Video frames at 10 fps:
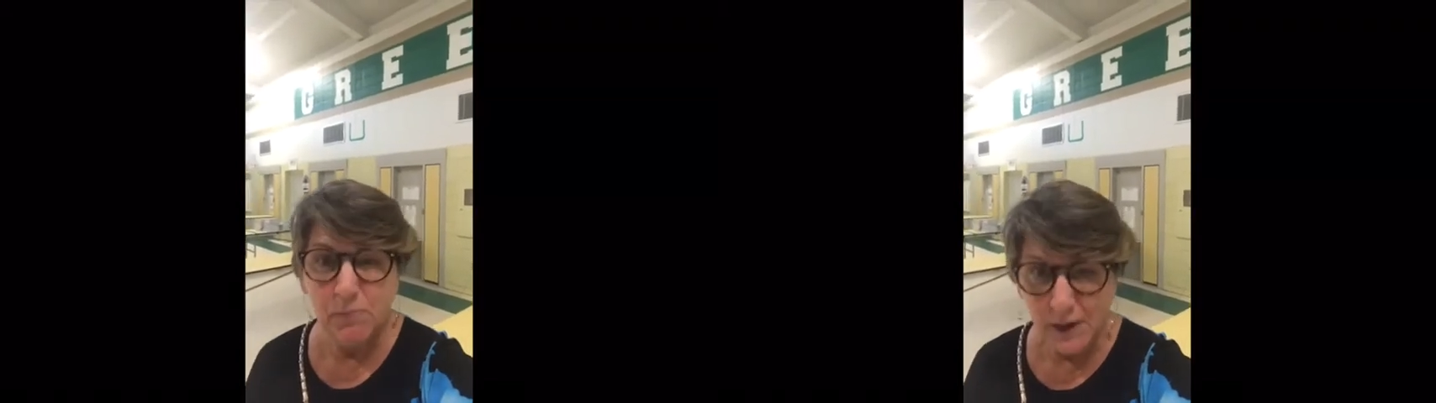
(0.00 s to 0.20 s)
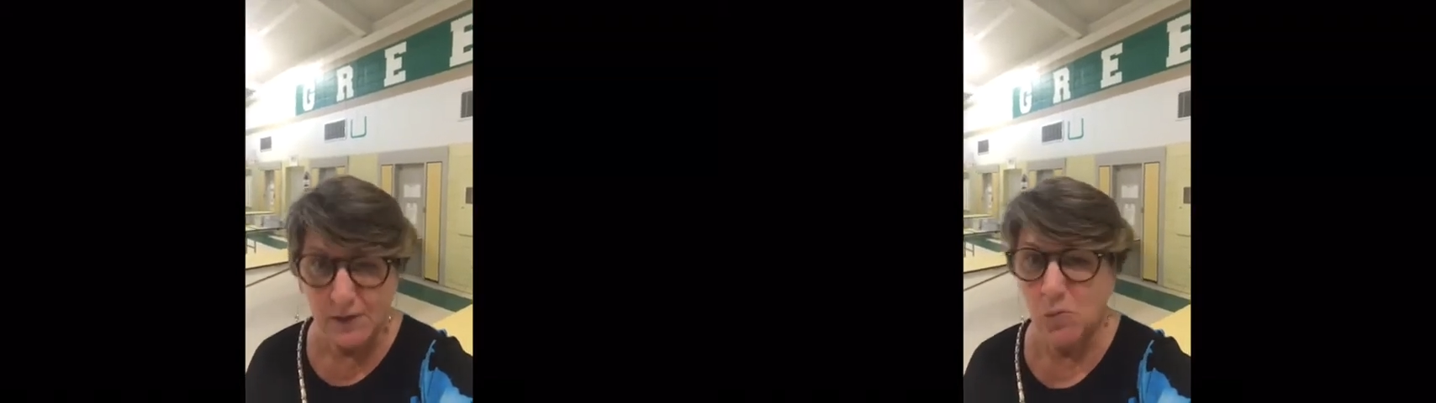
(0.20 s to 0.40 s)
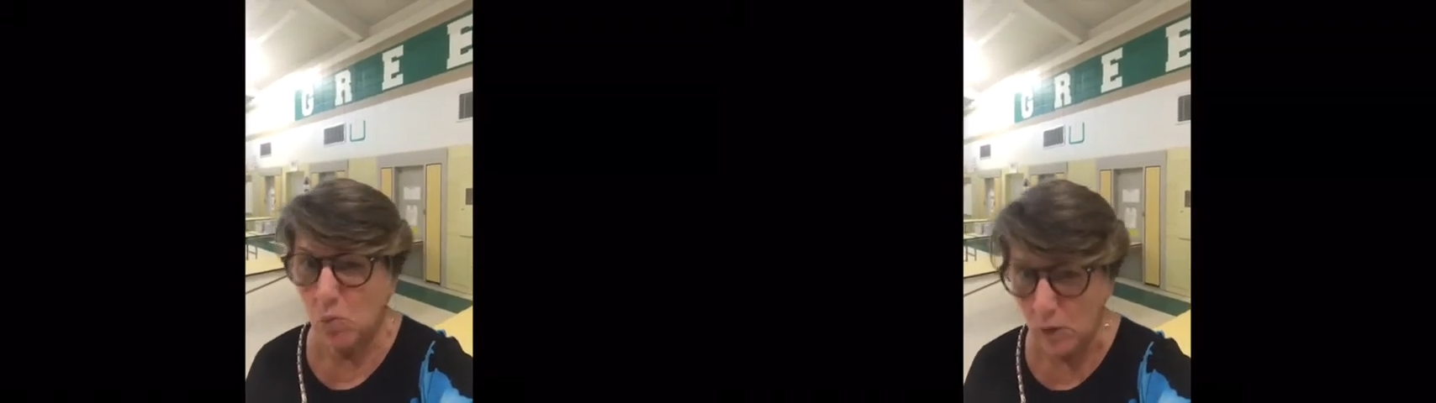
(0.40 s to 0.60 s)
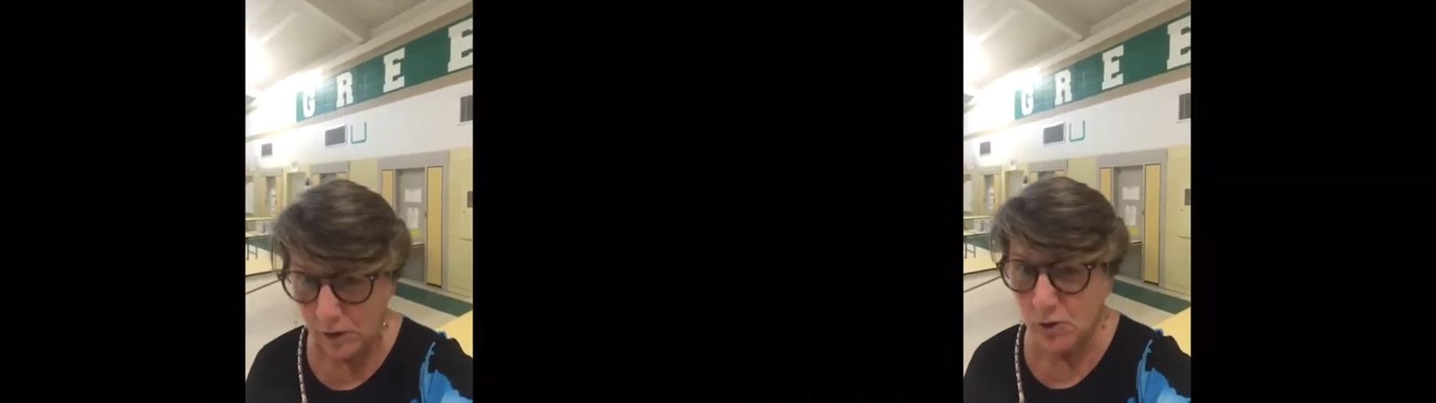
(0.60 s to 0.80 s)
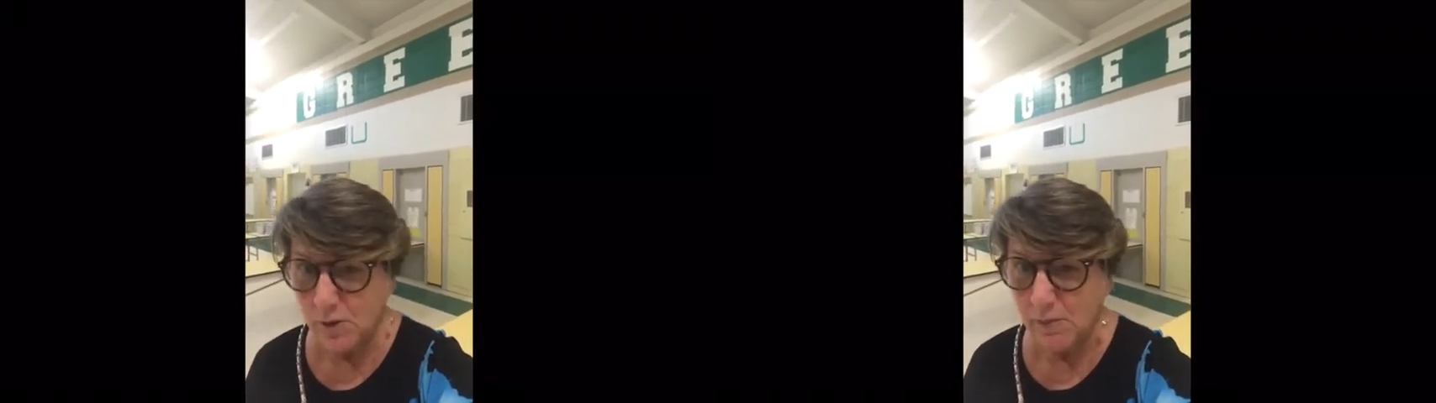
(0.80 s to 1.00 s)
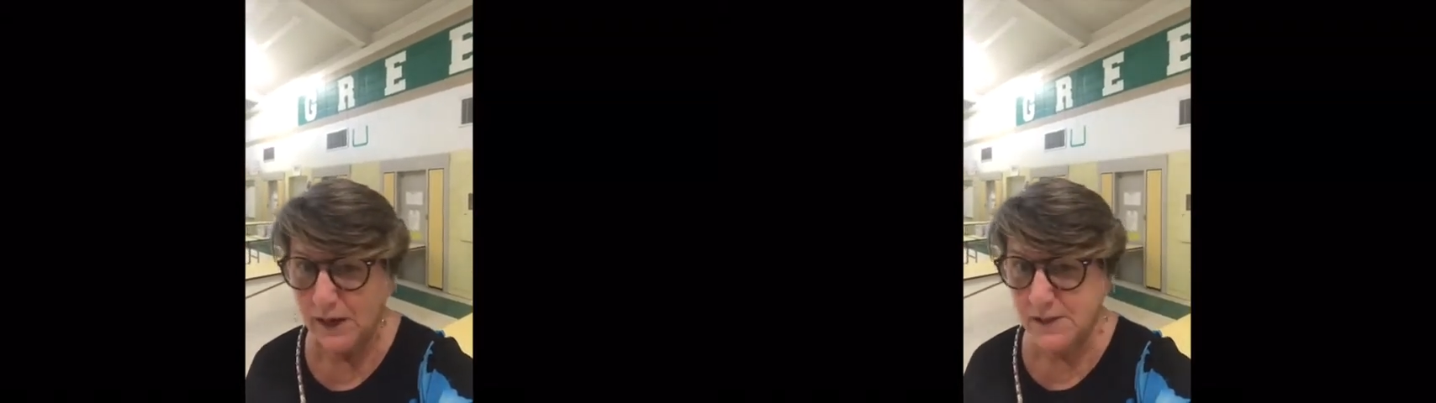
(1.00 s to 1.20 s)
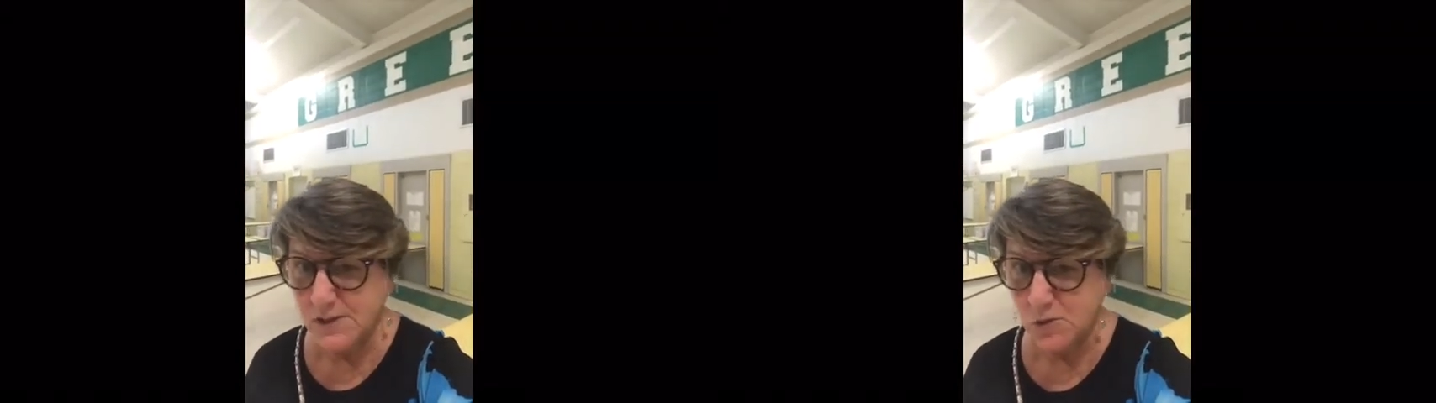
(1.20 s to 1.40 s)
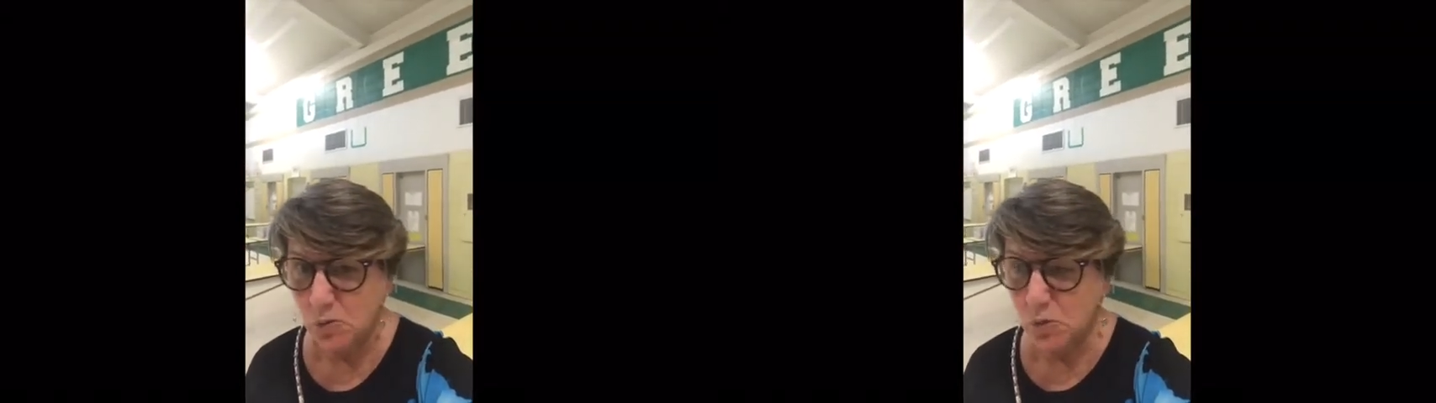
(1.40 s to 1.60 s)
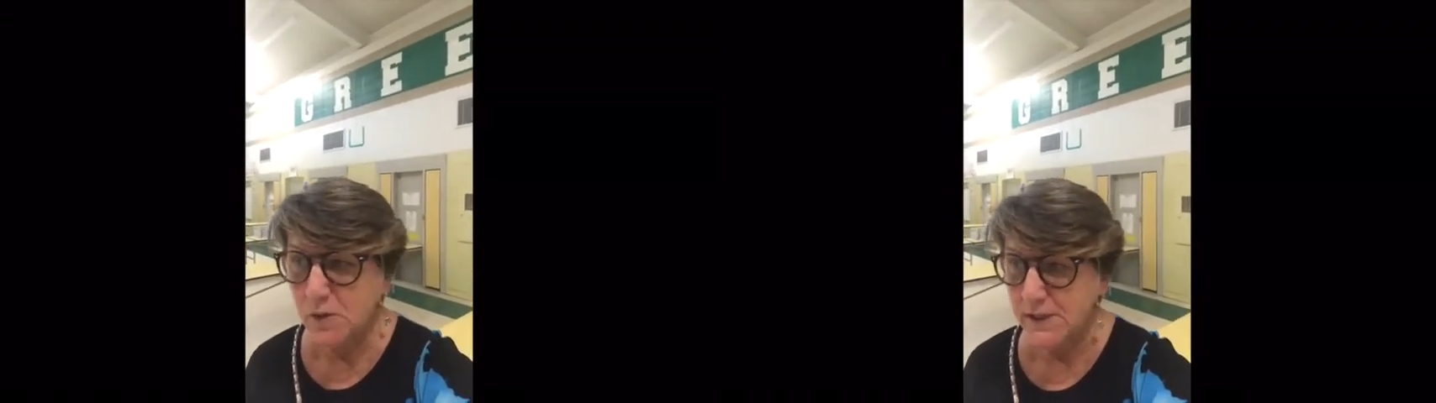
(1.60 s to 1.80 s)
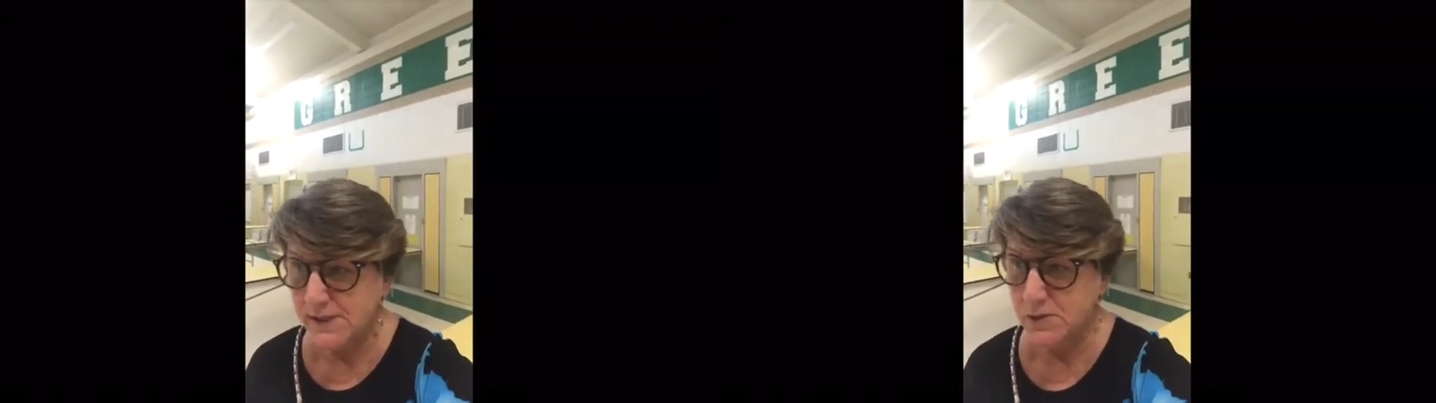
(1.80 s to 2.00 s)
But when you come back to school,
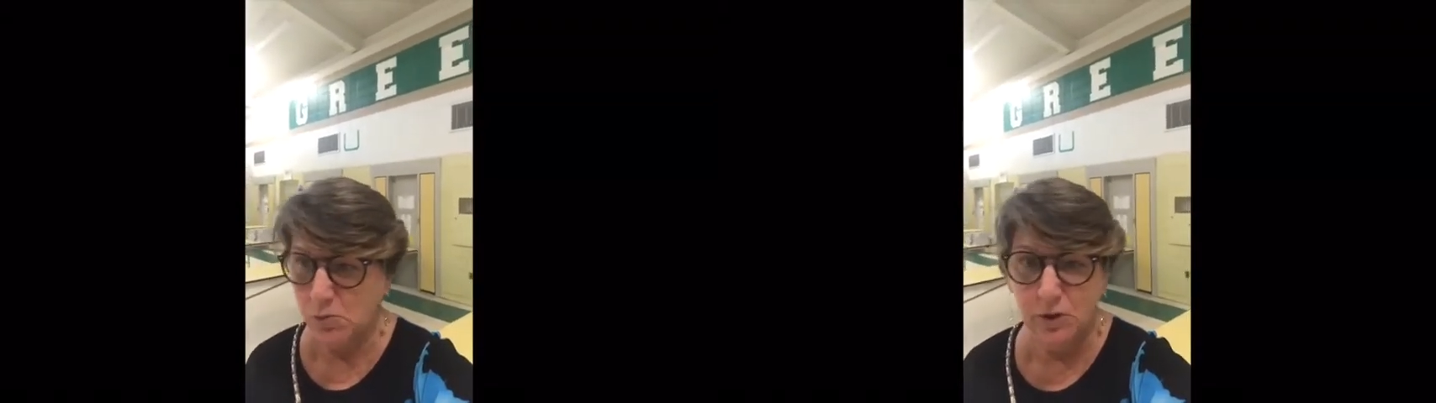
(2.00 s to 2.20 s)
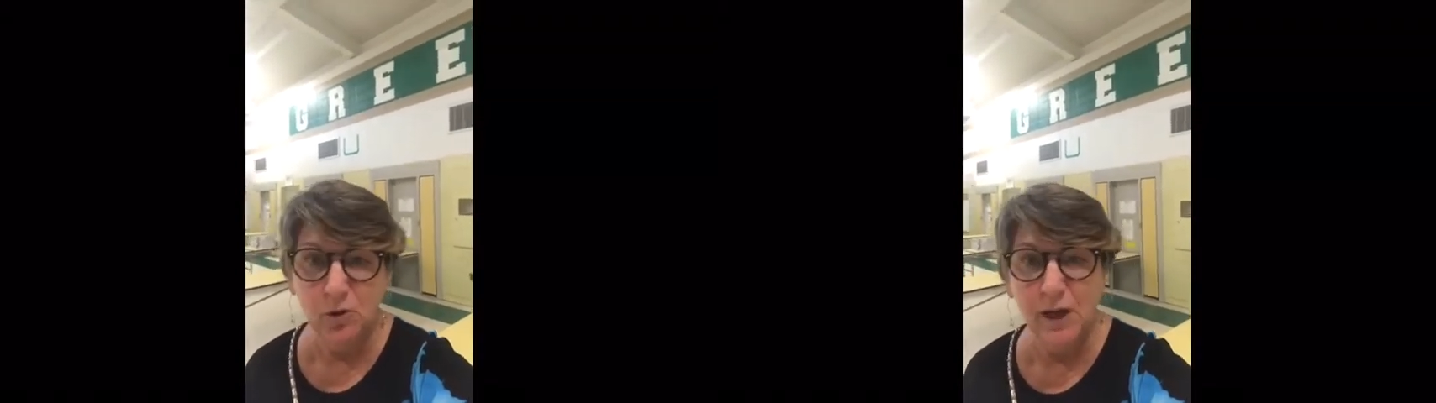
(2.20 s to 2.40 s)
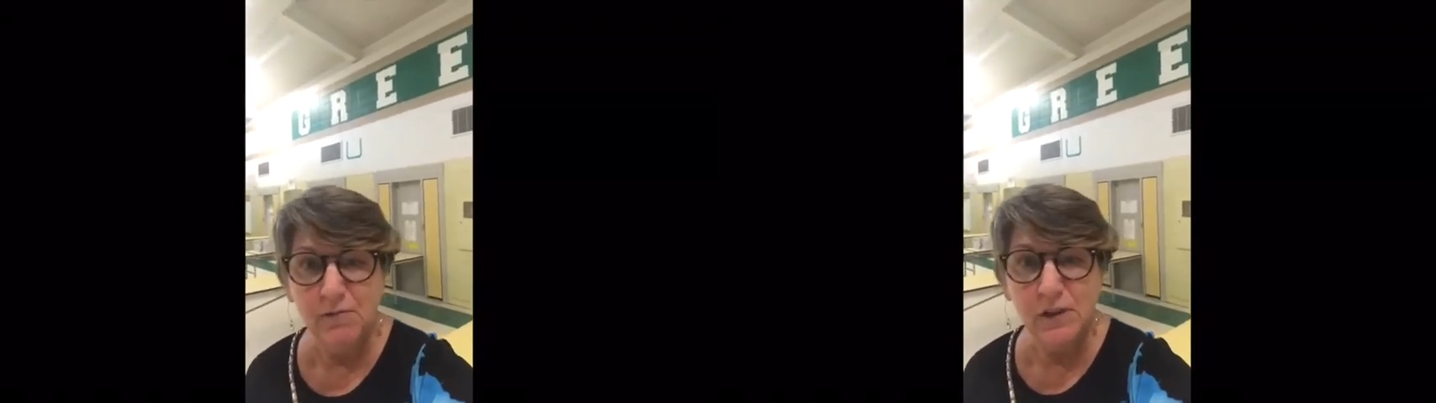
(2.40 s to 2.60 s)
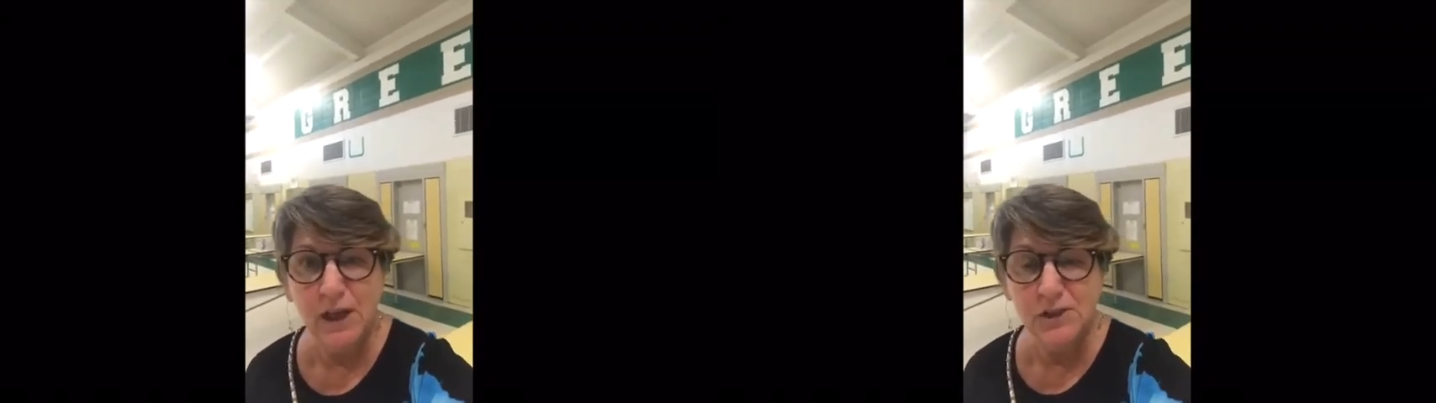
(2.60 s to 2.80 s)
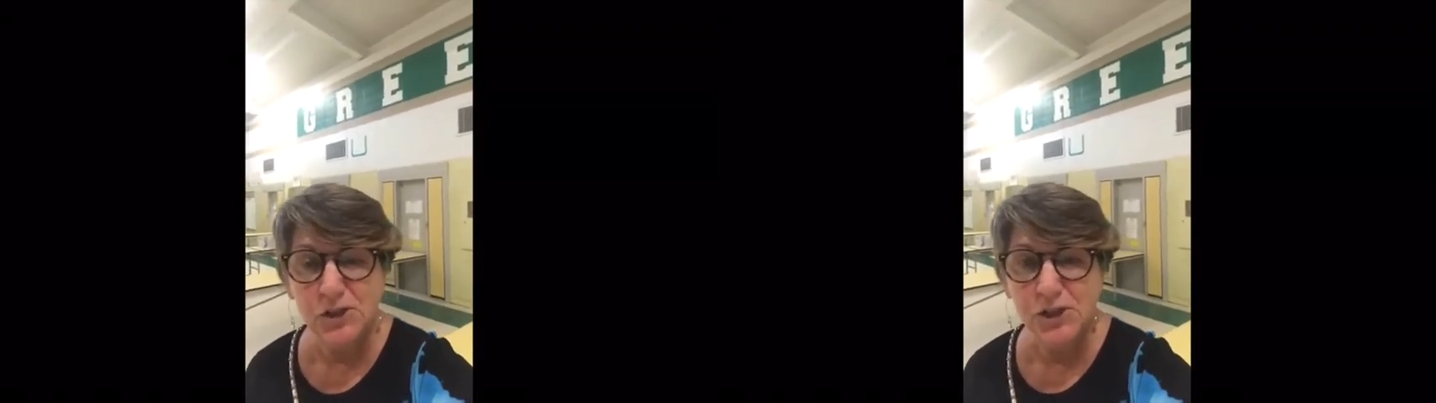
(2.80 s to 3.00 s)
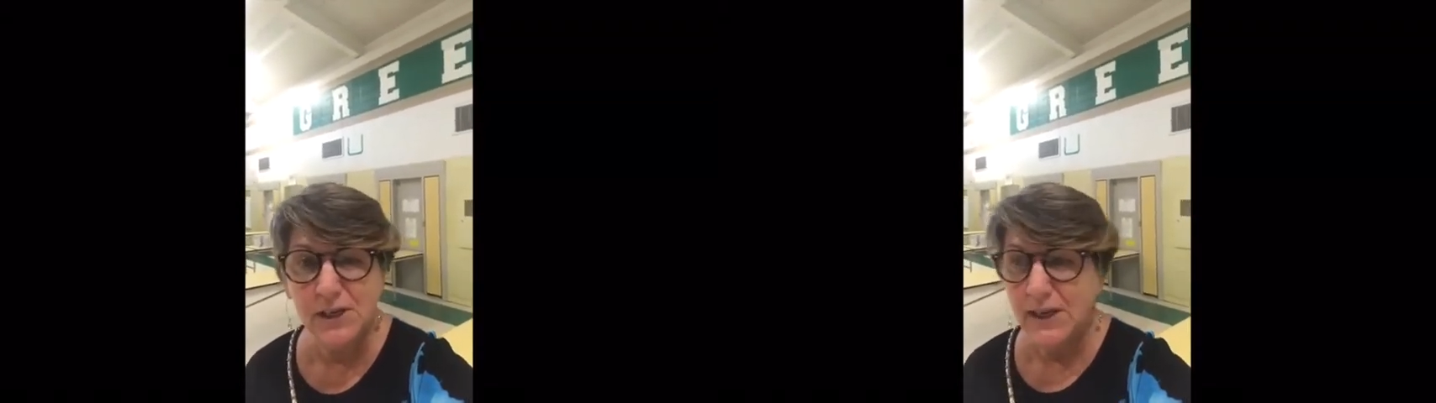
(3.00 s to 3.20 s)
this is where you'll have lunch.